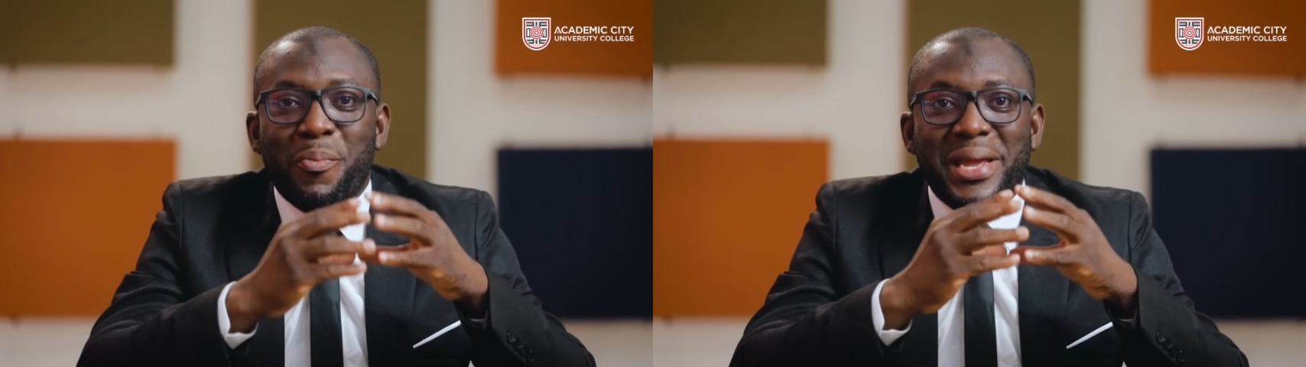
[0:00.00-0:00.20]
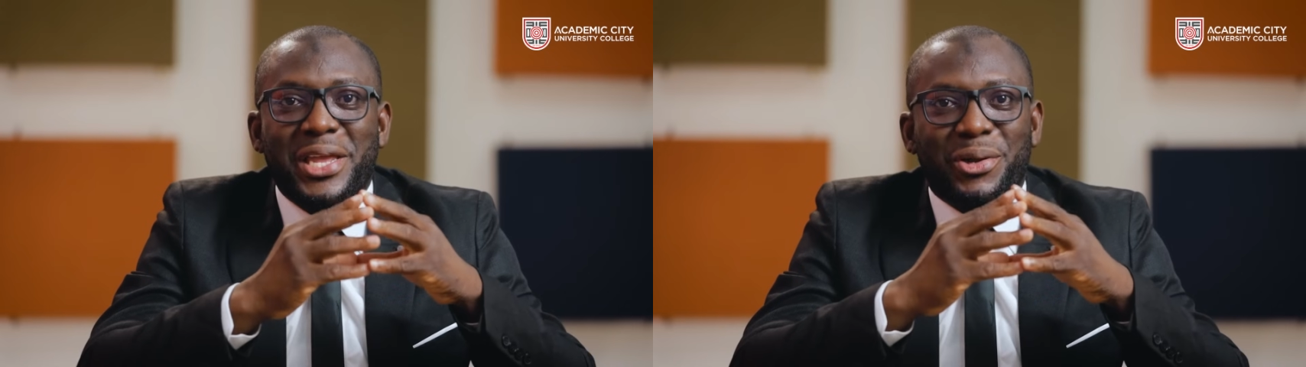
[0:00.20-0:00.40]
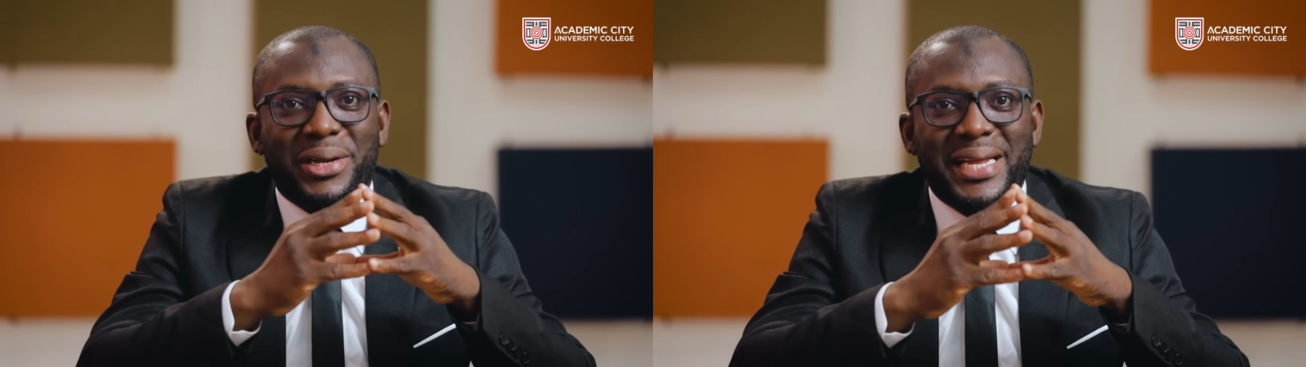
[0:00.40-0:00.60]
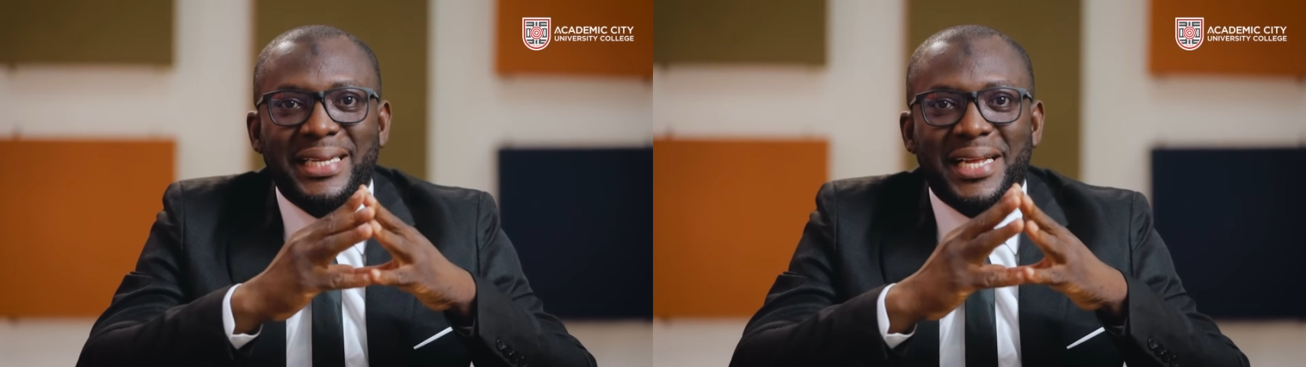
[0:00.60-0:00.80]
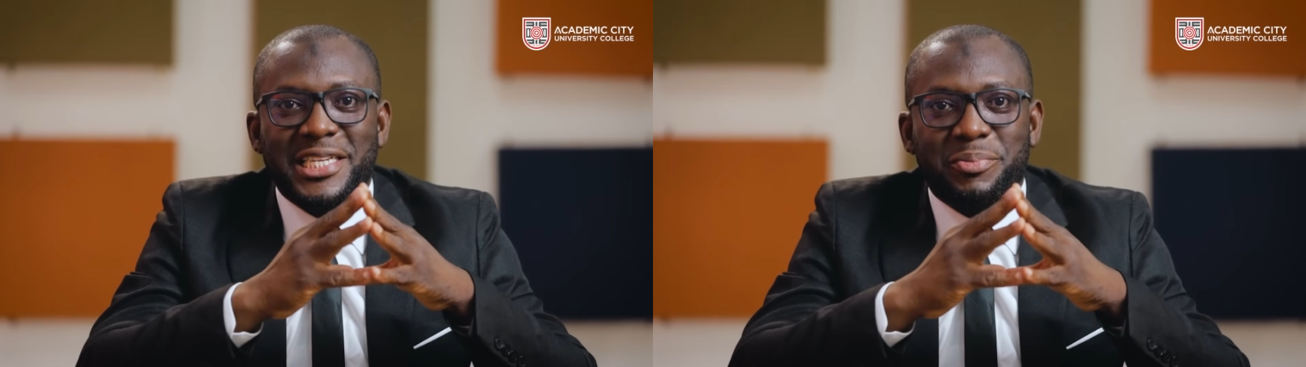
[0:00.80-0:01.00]
will make your
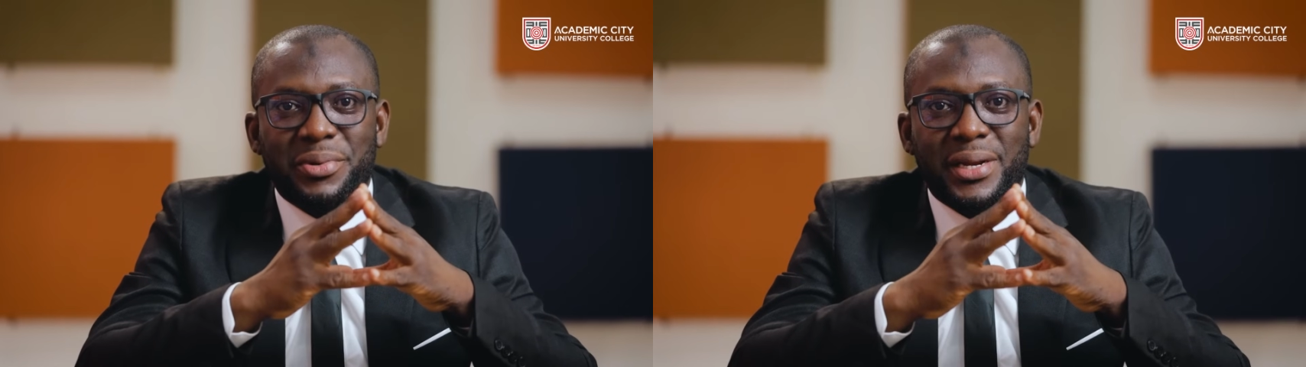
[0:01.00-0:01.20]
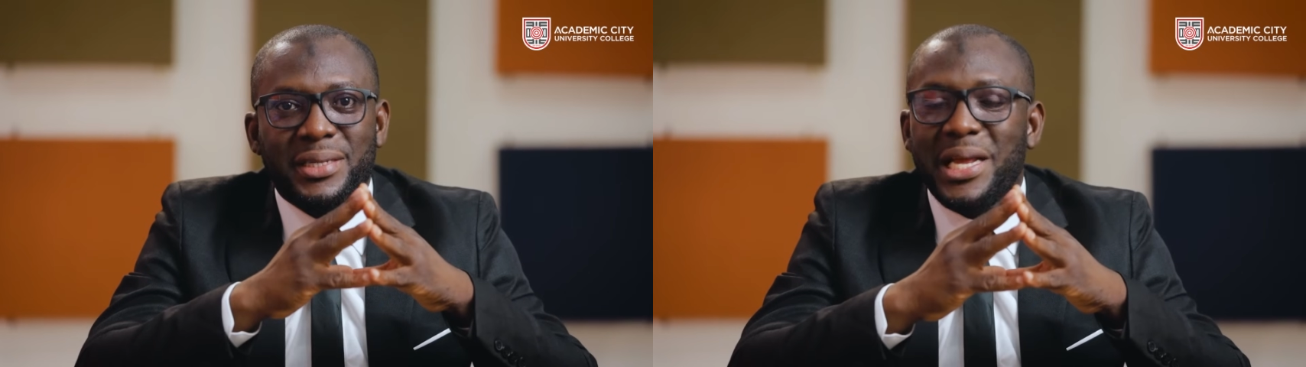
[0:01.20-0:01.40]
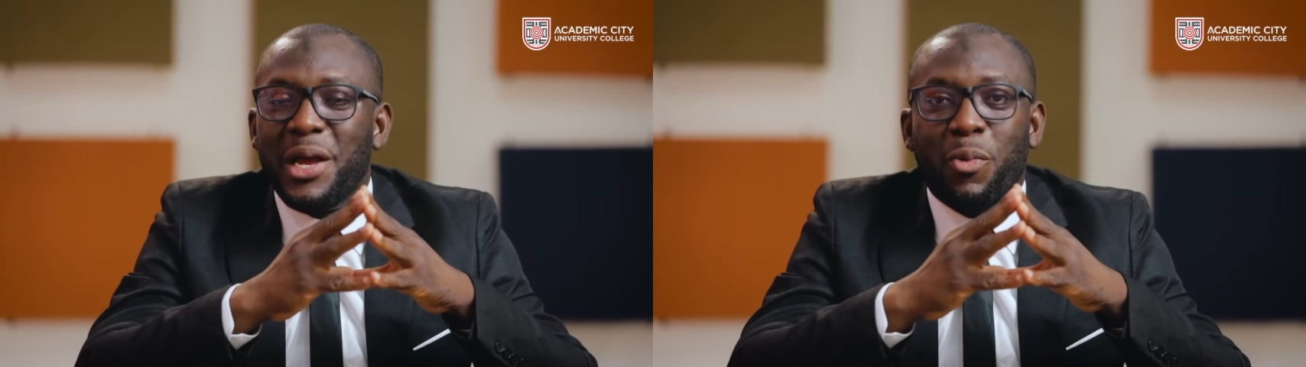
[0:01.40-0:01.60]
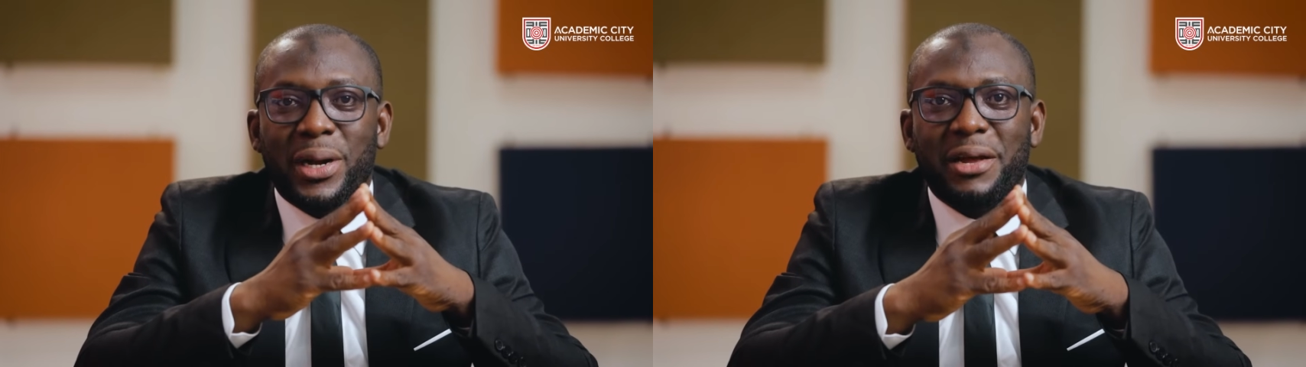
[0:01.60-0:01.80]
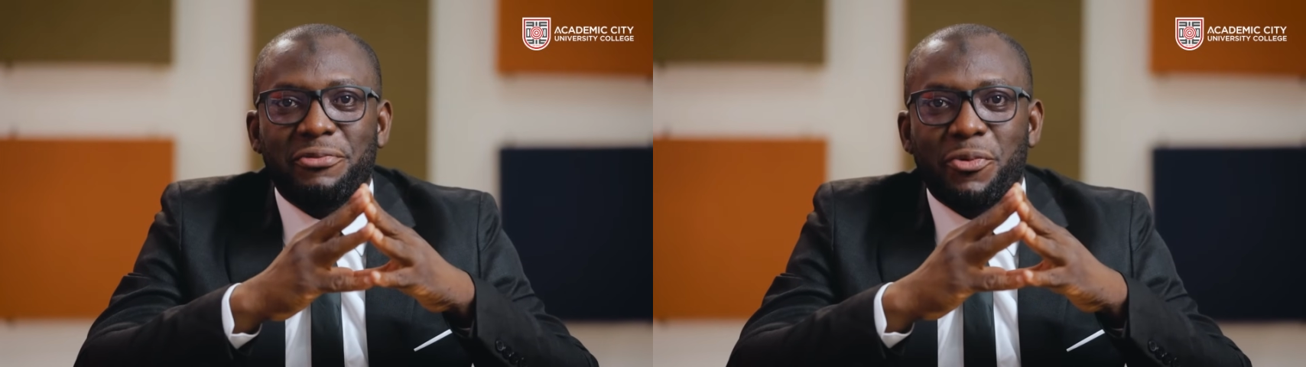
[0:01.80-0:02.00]
learning experience a
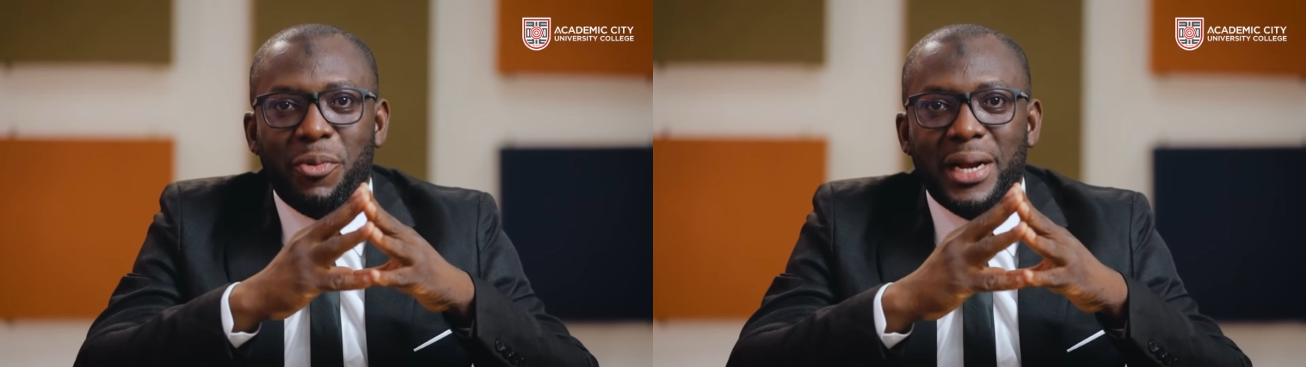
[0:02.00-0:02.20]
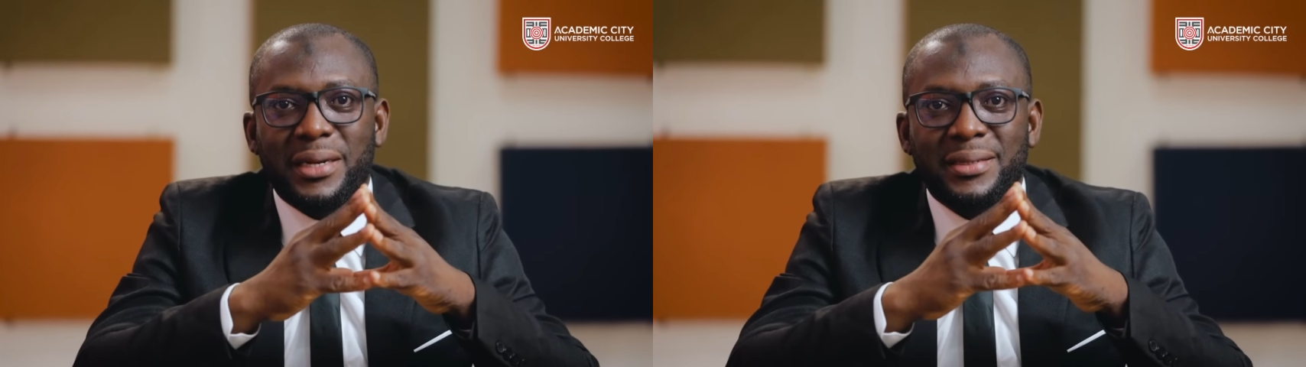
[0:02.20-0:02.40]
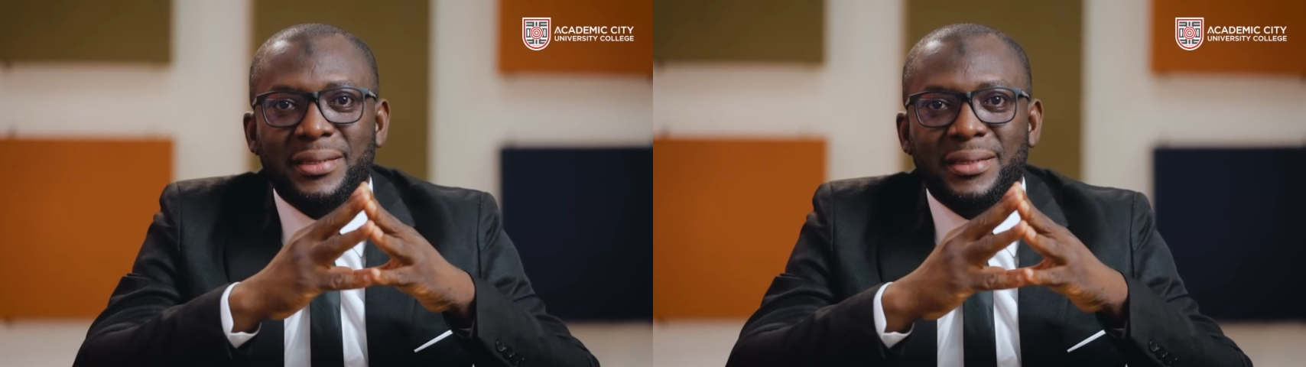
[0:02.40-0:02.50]
wonderful one.